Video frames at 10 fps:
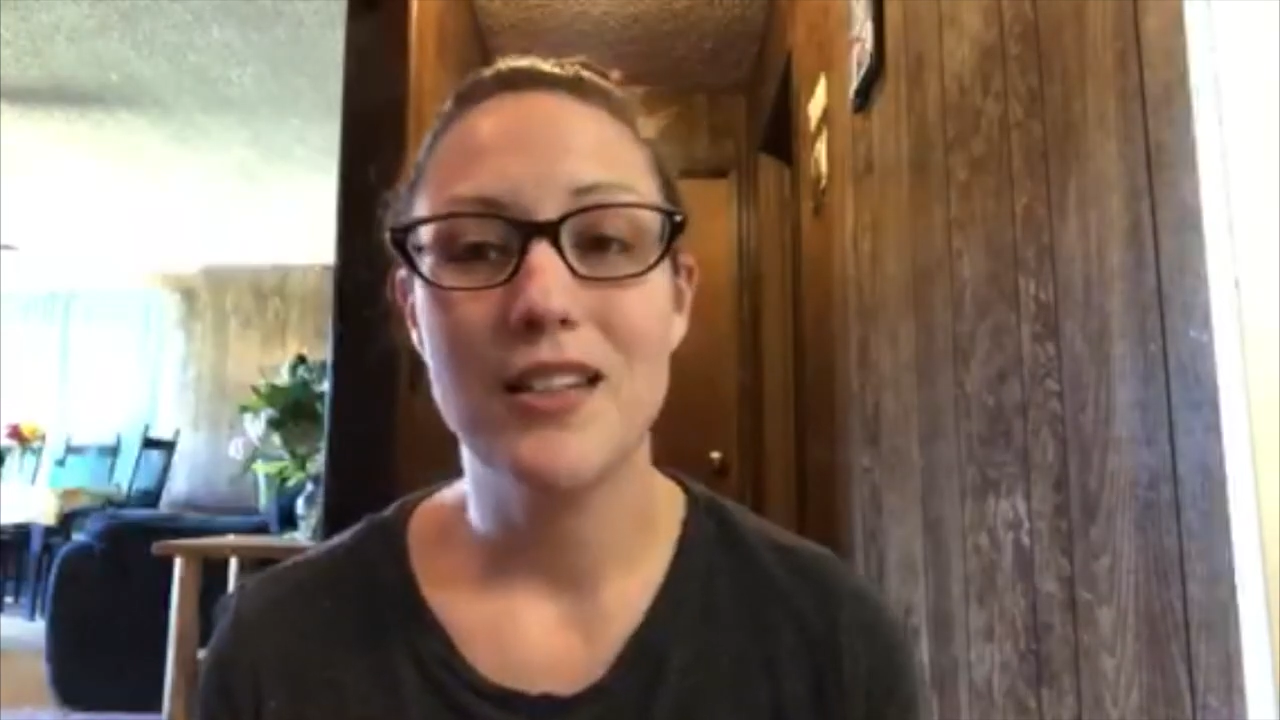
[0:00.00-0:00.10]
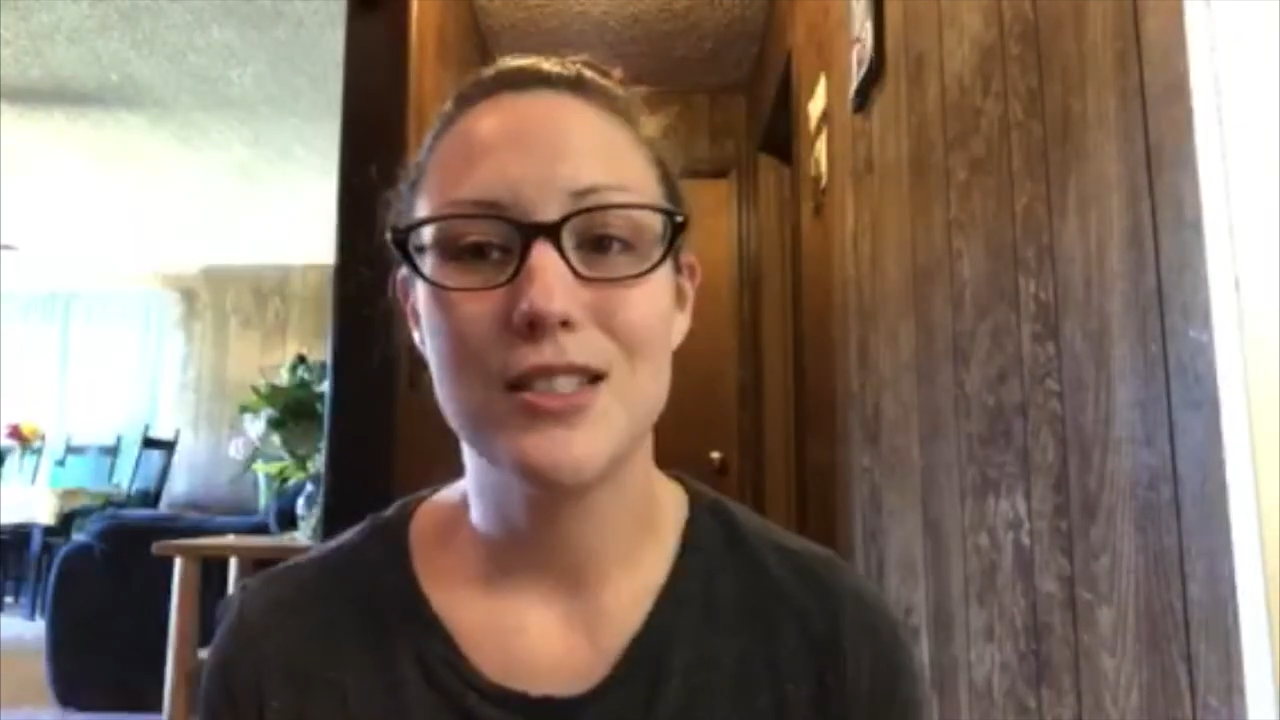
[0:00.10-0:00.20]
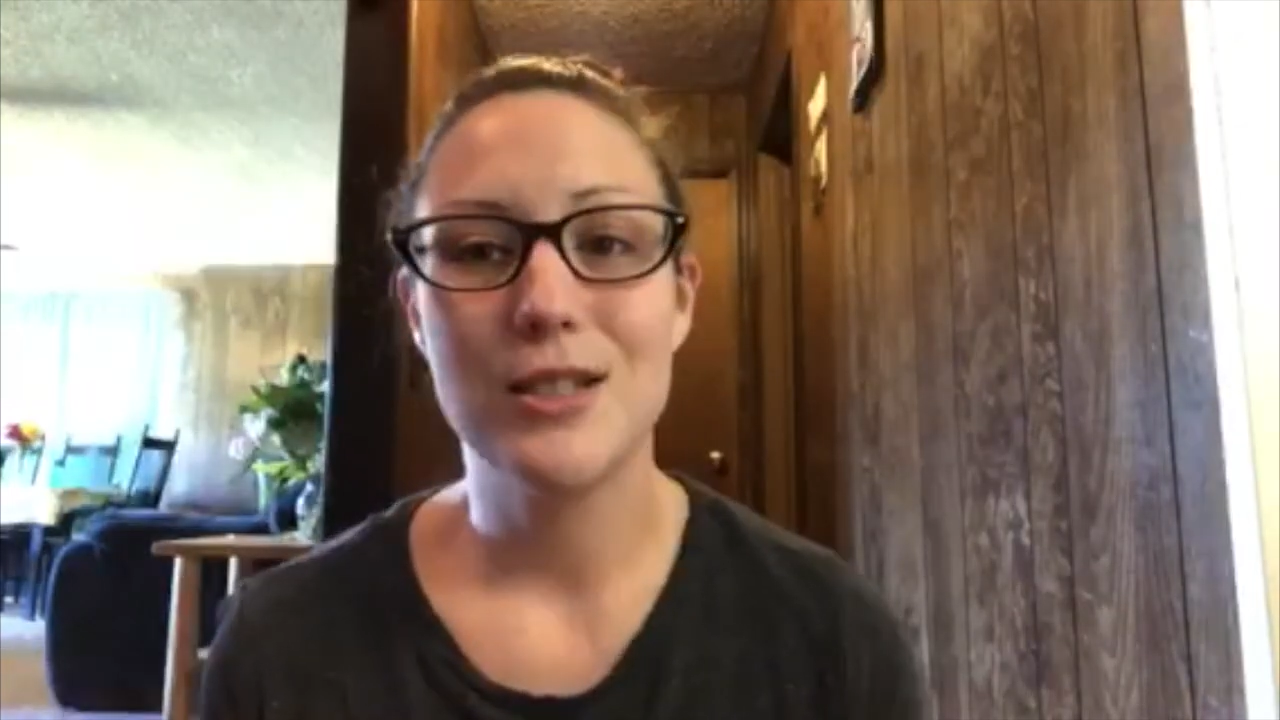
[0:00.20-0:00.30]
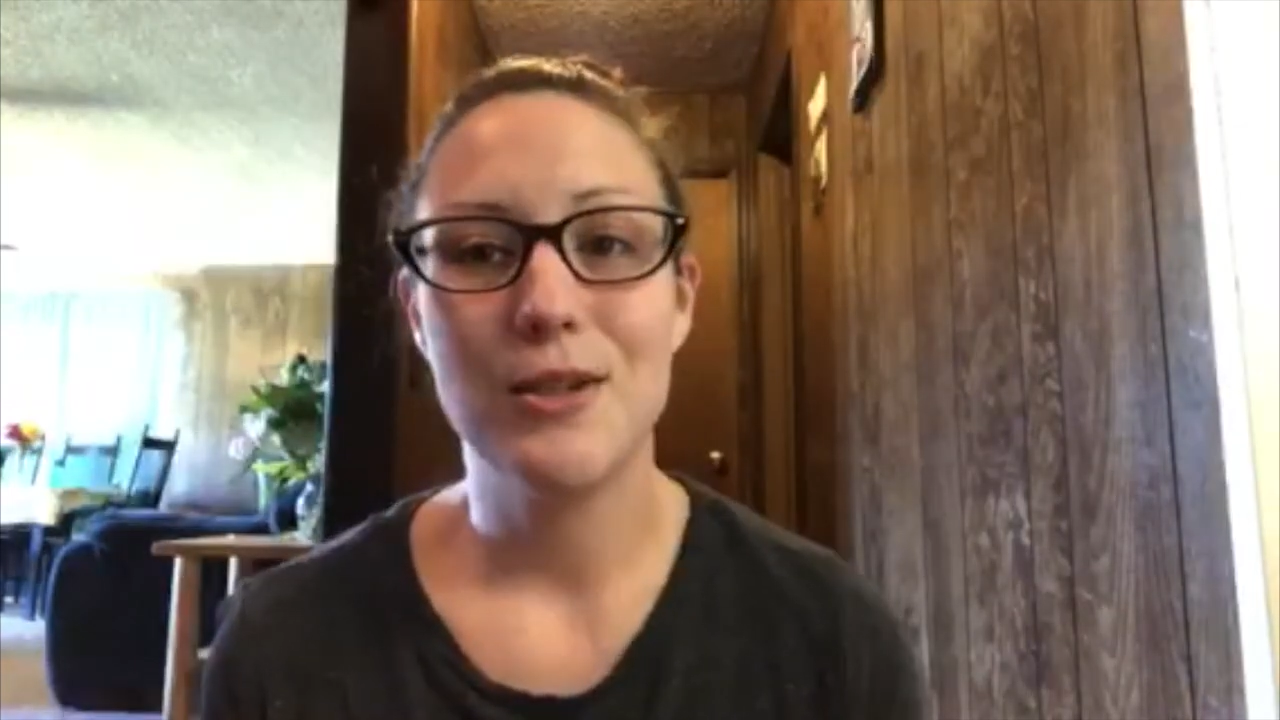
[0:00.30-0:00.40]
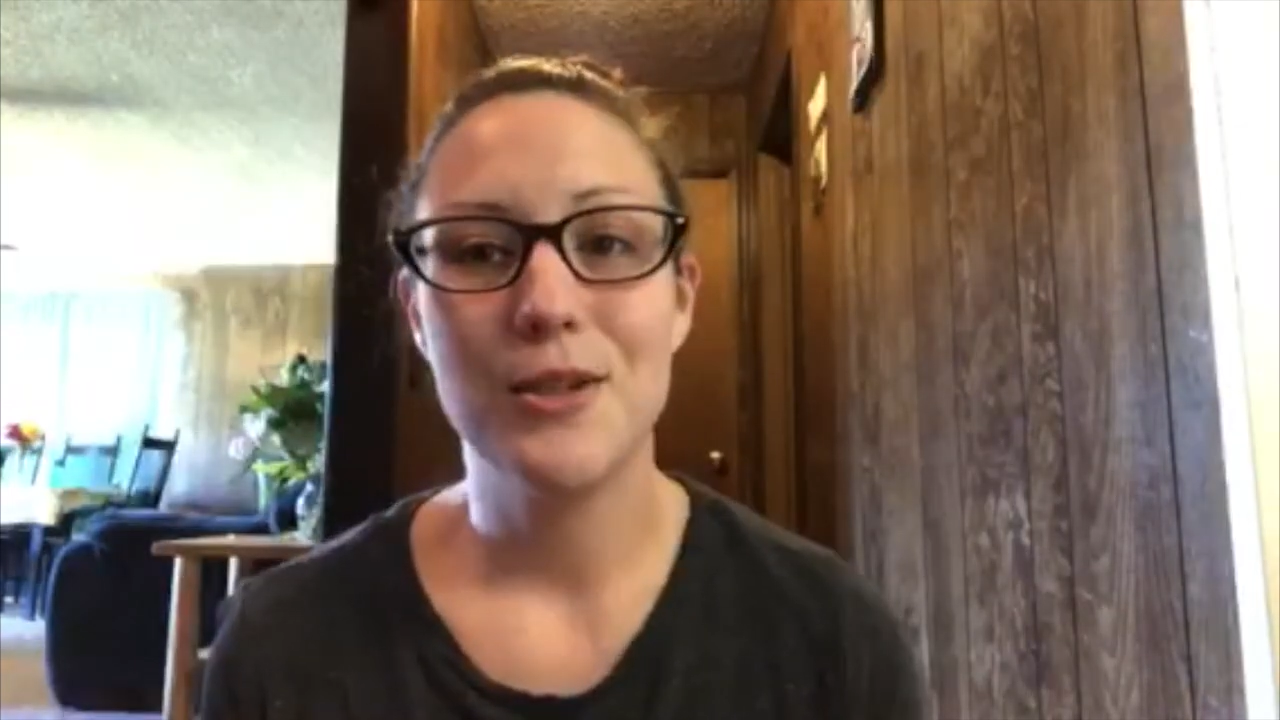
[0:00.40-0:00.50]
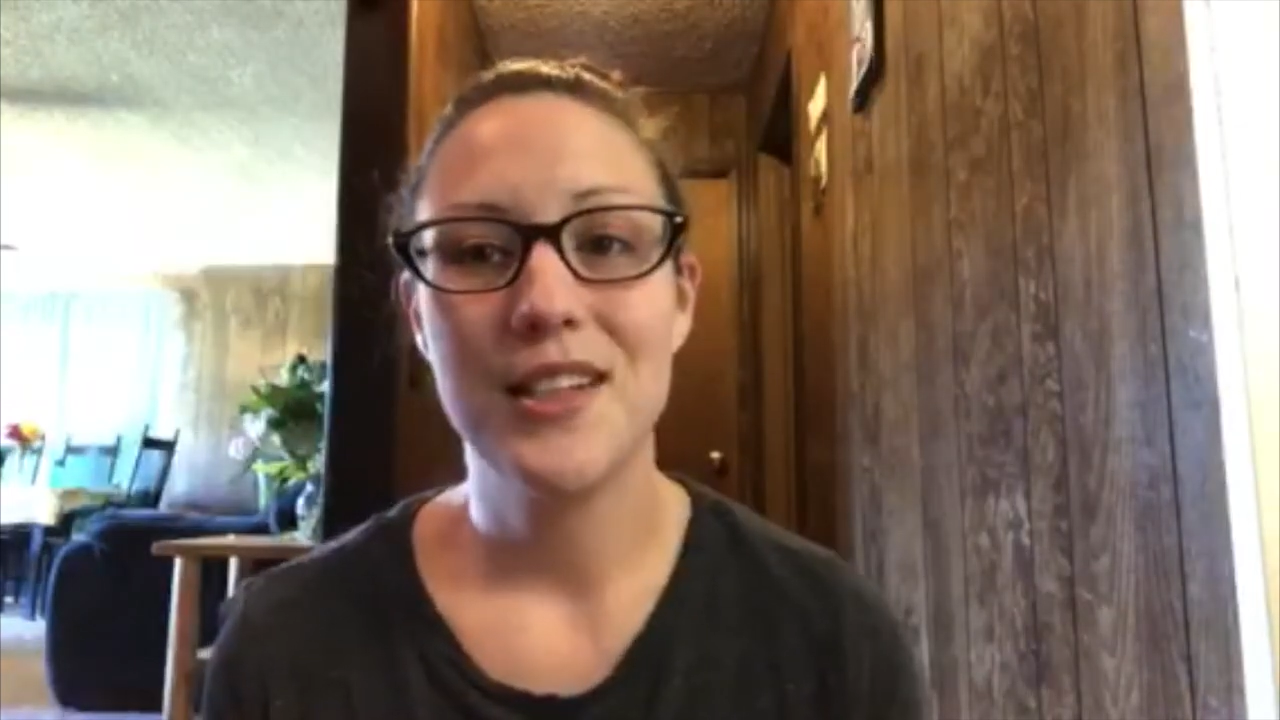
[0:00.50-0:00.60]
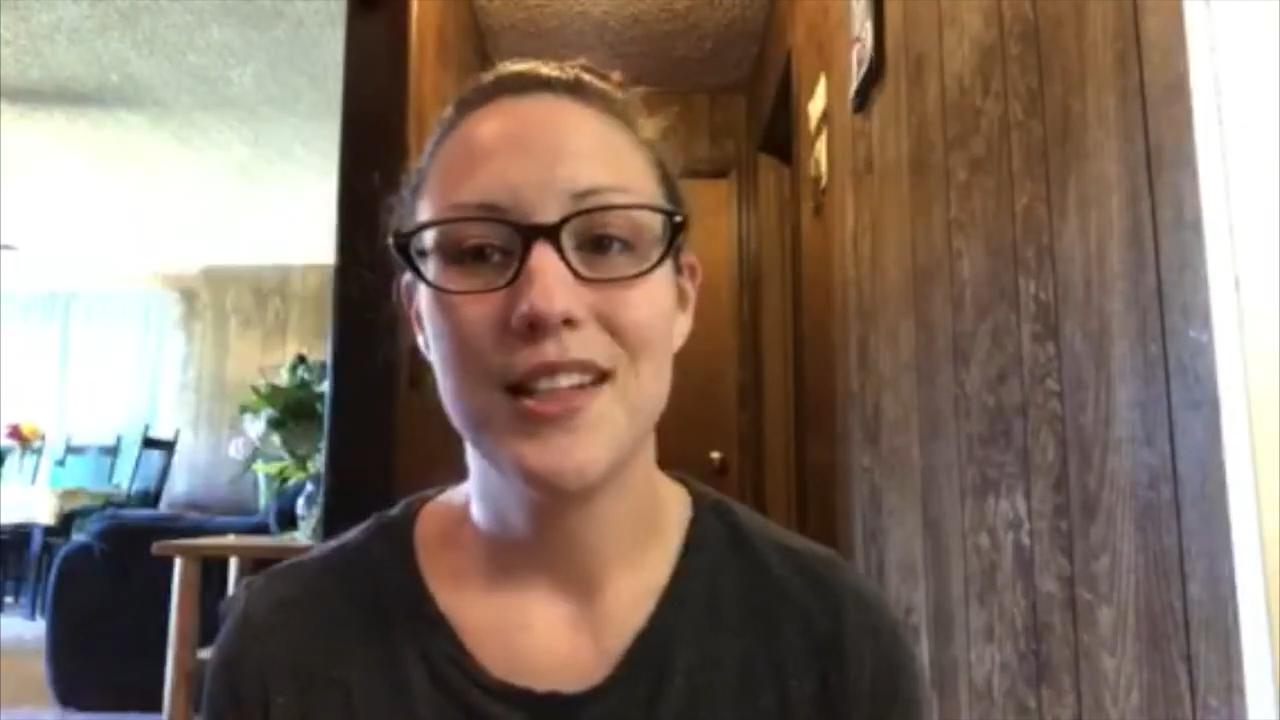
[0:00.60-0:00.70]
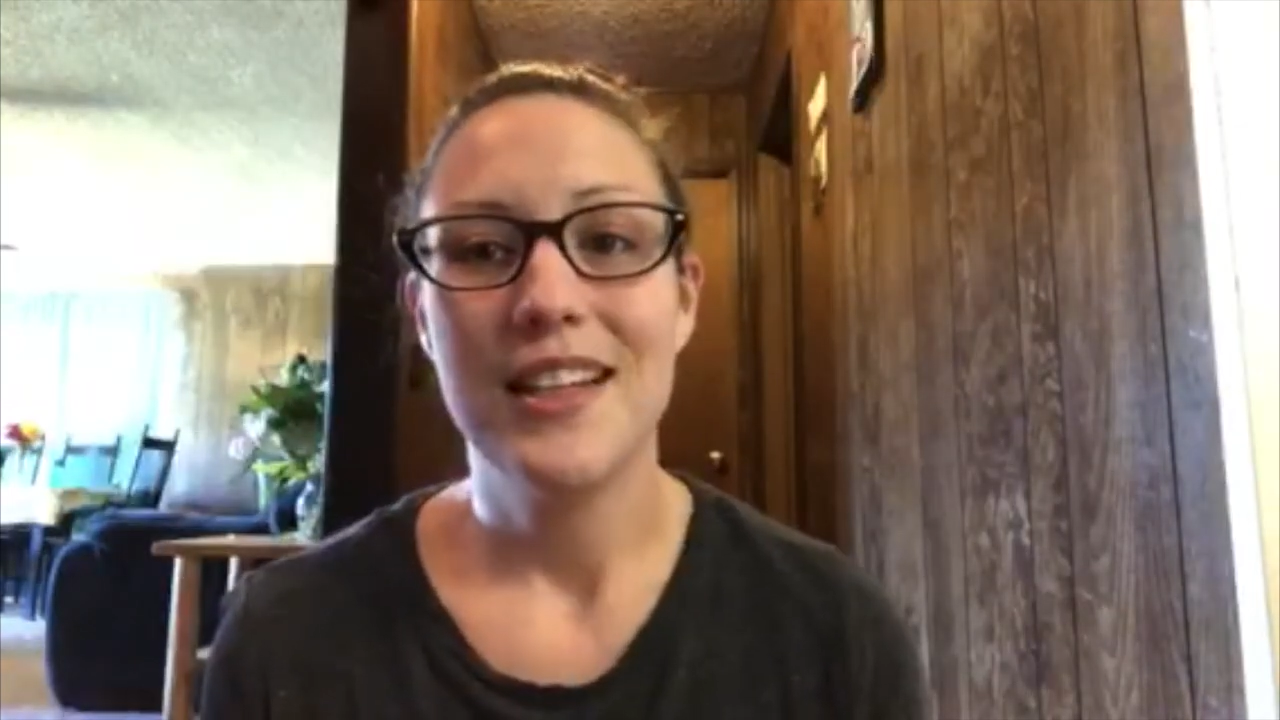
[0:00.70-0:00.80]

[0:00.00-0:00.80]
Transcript: So